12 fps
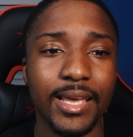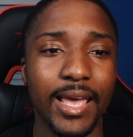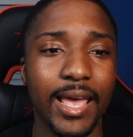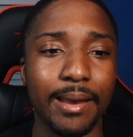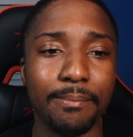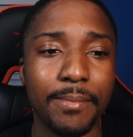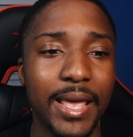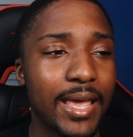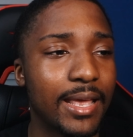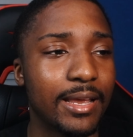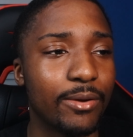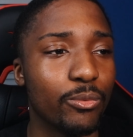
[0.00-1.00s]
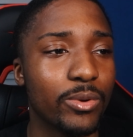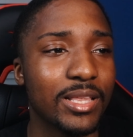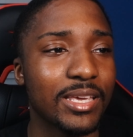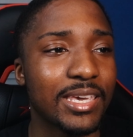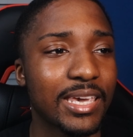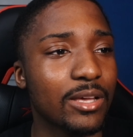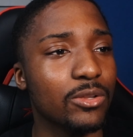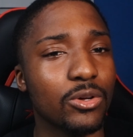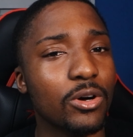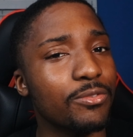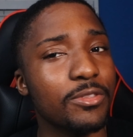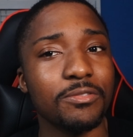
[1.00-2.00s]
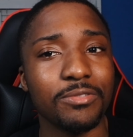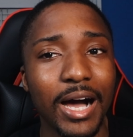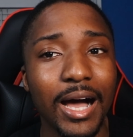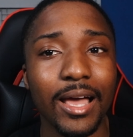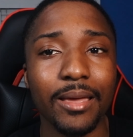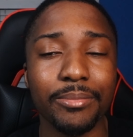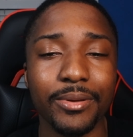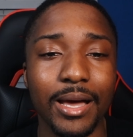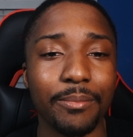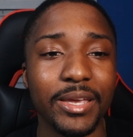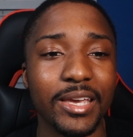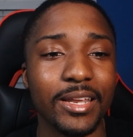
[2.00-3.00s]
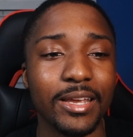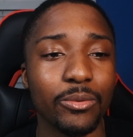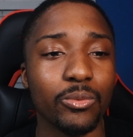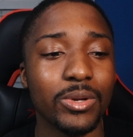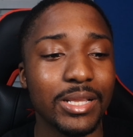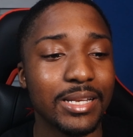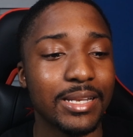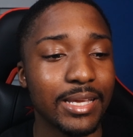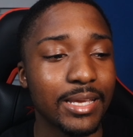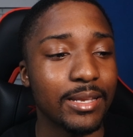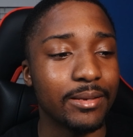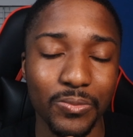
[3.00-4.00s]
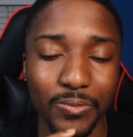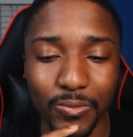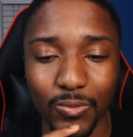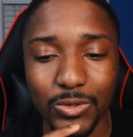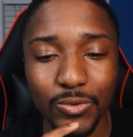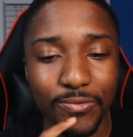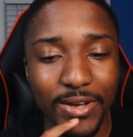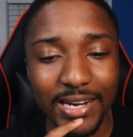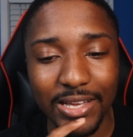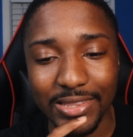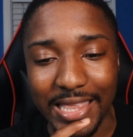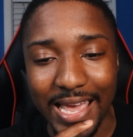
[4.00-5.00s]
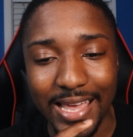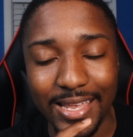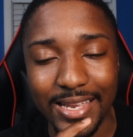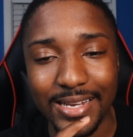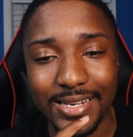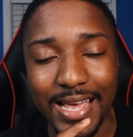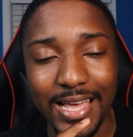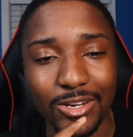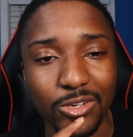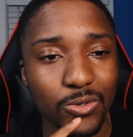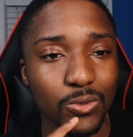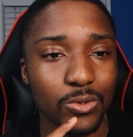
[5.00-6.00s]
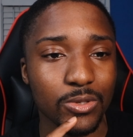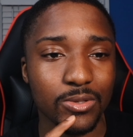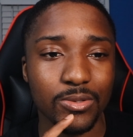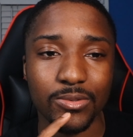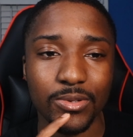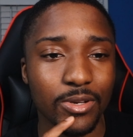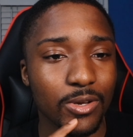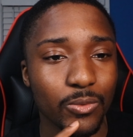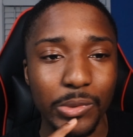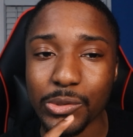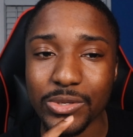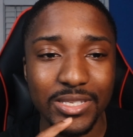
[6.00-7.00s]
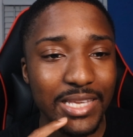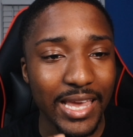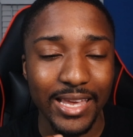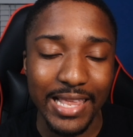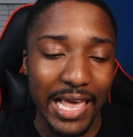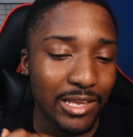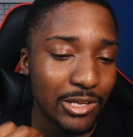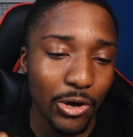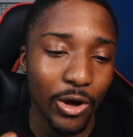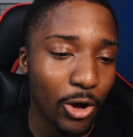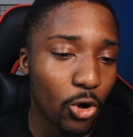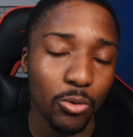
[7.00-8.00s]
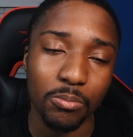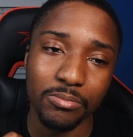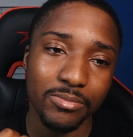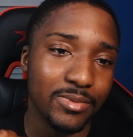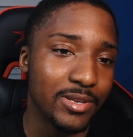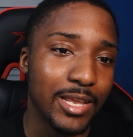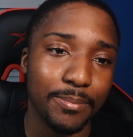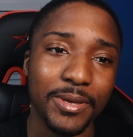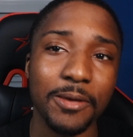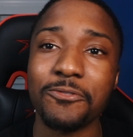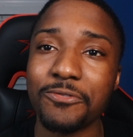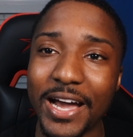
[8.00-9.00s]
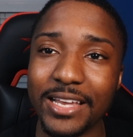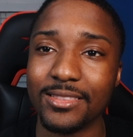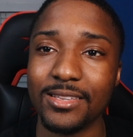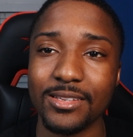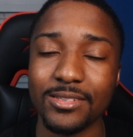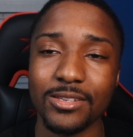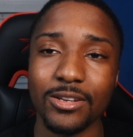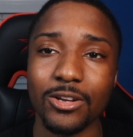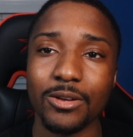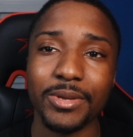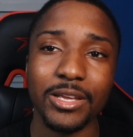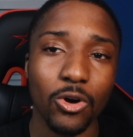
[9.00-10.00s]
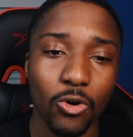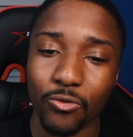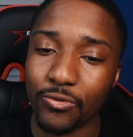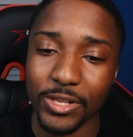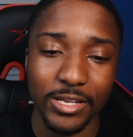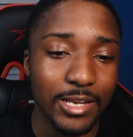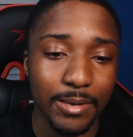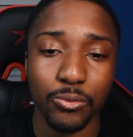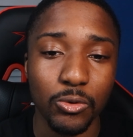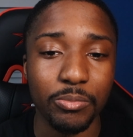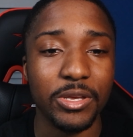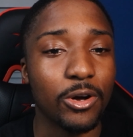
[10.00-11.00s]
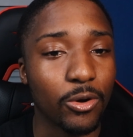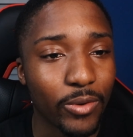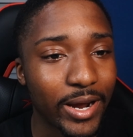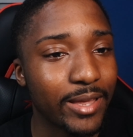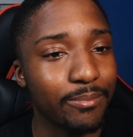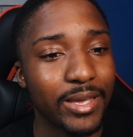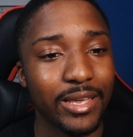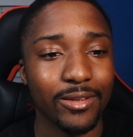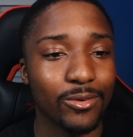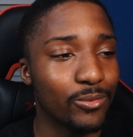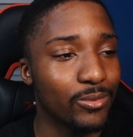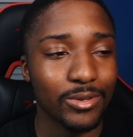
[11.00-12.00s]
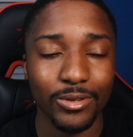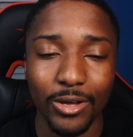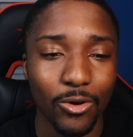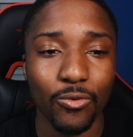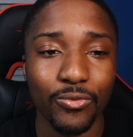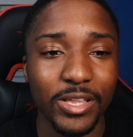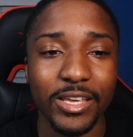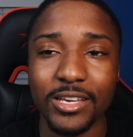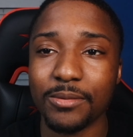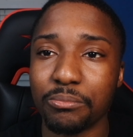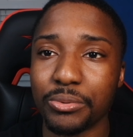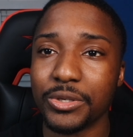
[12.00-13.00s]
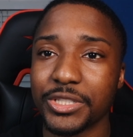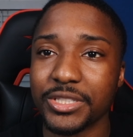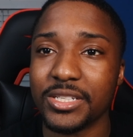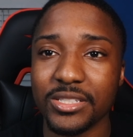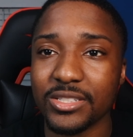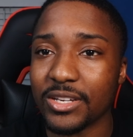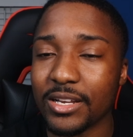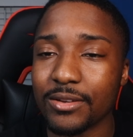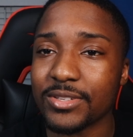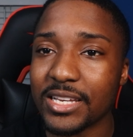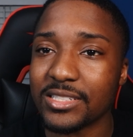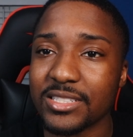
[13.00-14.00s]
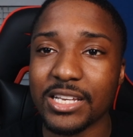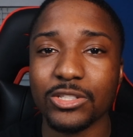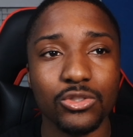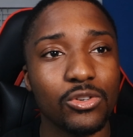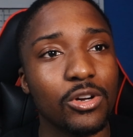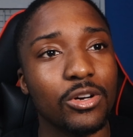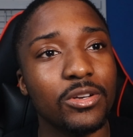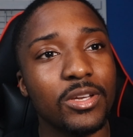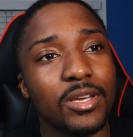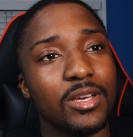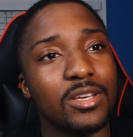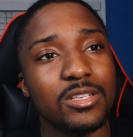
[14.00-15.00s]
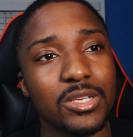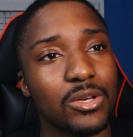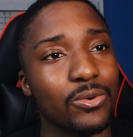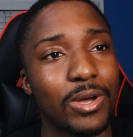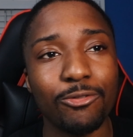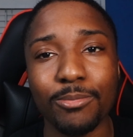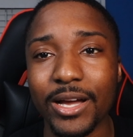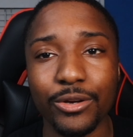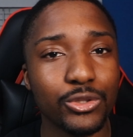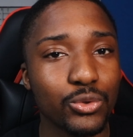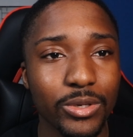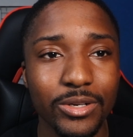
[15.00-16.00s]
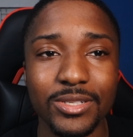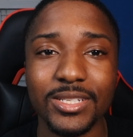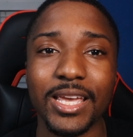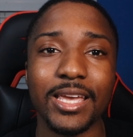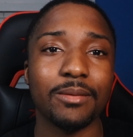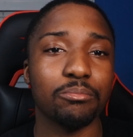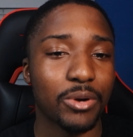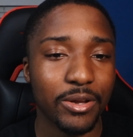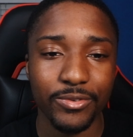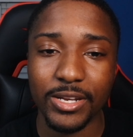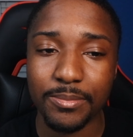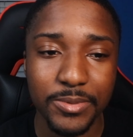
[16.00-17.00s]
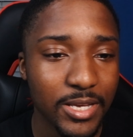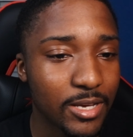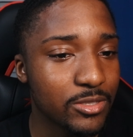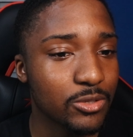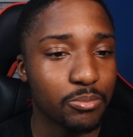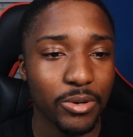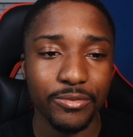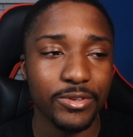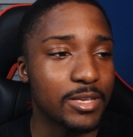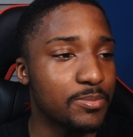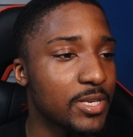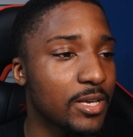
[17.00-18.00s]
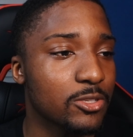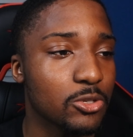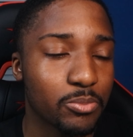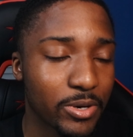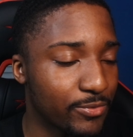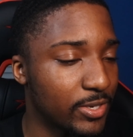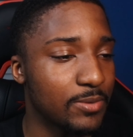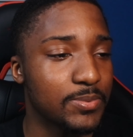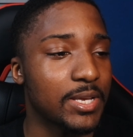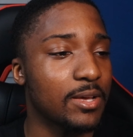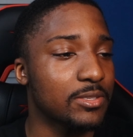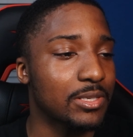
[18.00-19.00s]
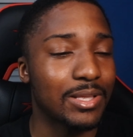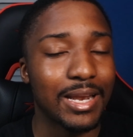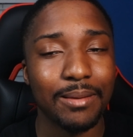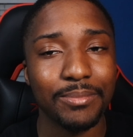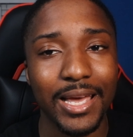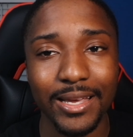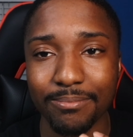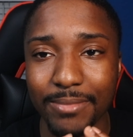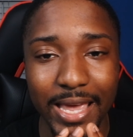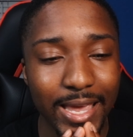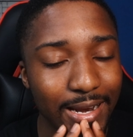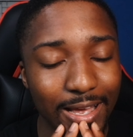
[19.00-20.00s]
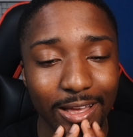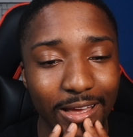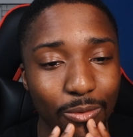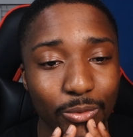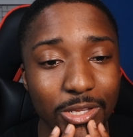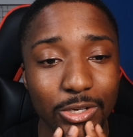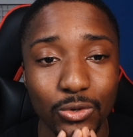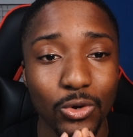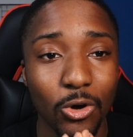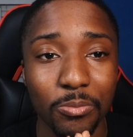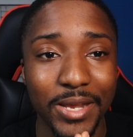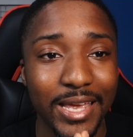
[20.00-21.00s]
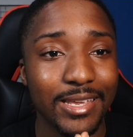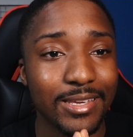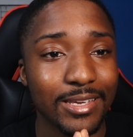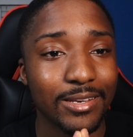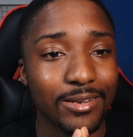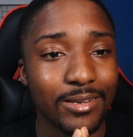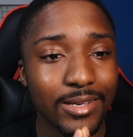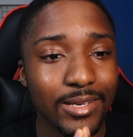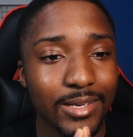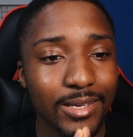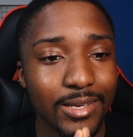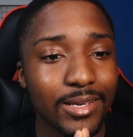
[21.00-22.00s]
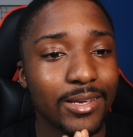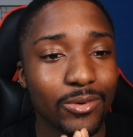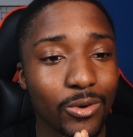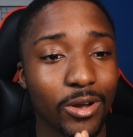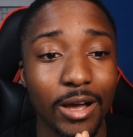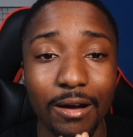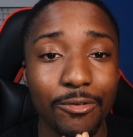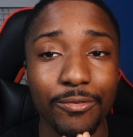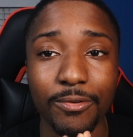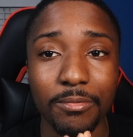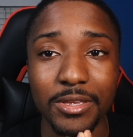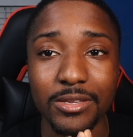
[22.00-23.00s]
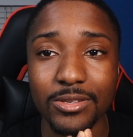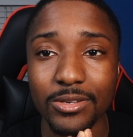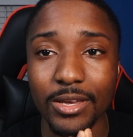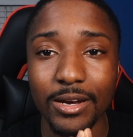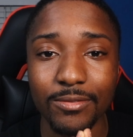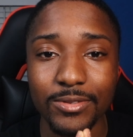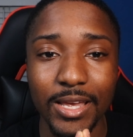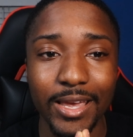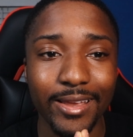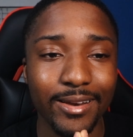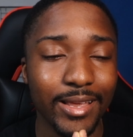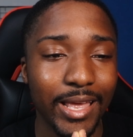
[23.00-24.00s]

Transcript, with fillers: And man, it really killed off the vibe. I mean, it really did once we found out that that news, you know, we was saying that yo, I hope Nip can fight this. You know, I mean, hopefully Nip will be all right, man. Hopefully he can push this. You get what I'm saying? Stay strong. So everybody on Twitter saying, pray for Nipsey Hussle, pray for Nipsey Hussle, pray for Nipsey Hussle, and I'm like, man, I, I really do hope that he can recover from this. You get what I'm saying?